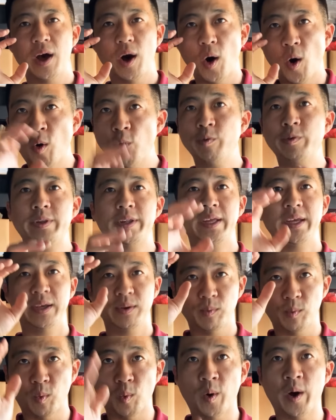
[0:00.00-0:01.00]
only
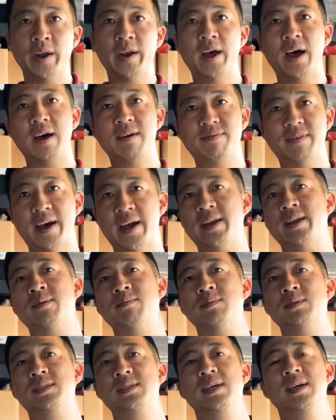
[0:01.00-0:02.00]
one-off
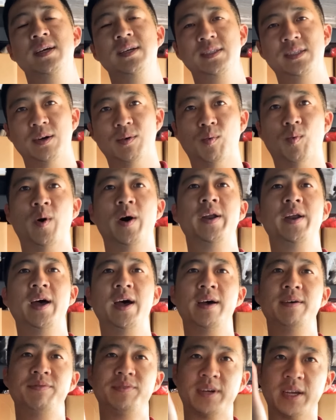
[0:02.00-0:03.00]
items to
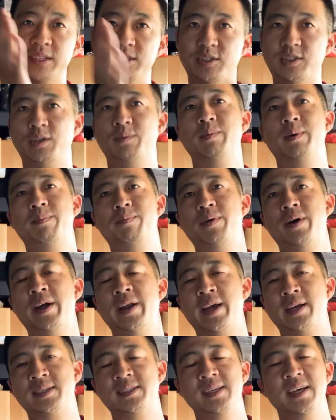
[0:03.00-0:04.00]
one-off consumer
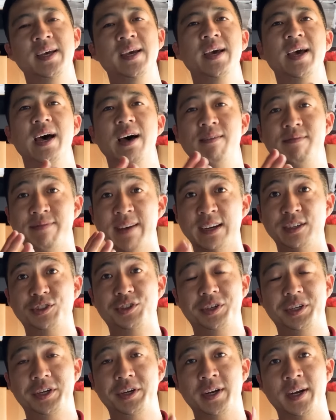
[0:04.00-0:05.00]
products,
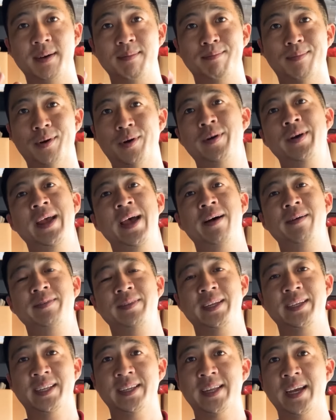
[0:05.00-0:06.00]
eventually you're going to burn out,
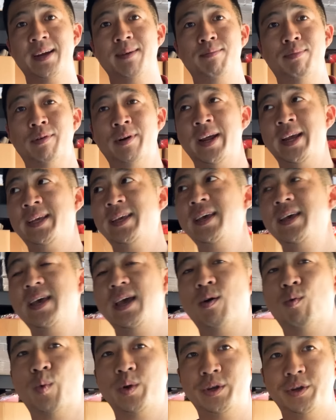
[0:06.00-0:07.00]
need to take a break.
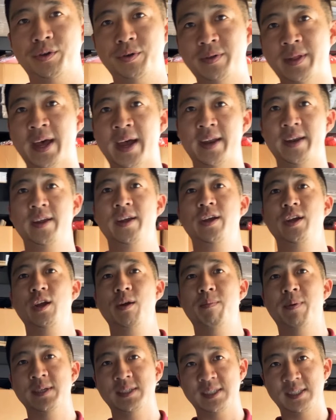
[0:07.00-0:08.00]
And when you do that,
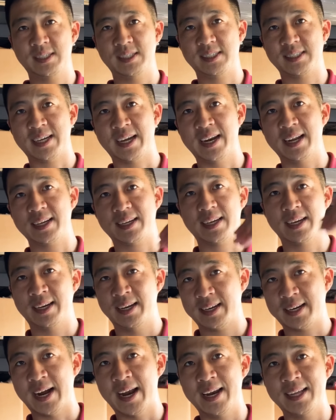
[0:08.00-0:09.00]
your business is going
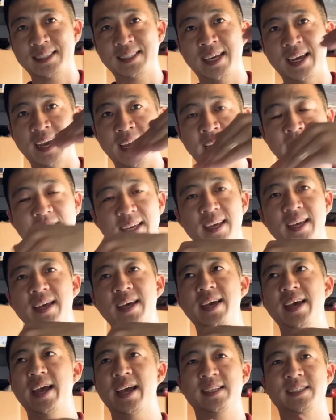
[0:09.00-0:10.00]
to kind of tank,
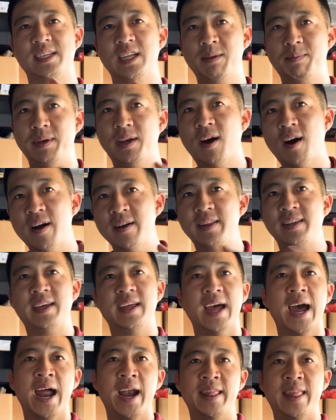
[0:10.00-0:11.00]
and it's going to be hard to
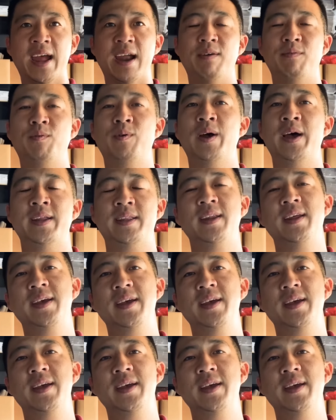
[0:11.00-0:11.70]
get out of that rut,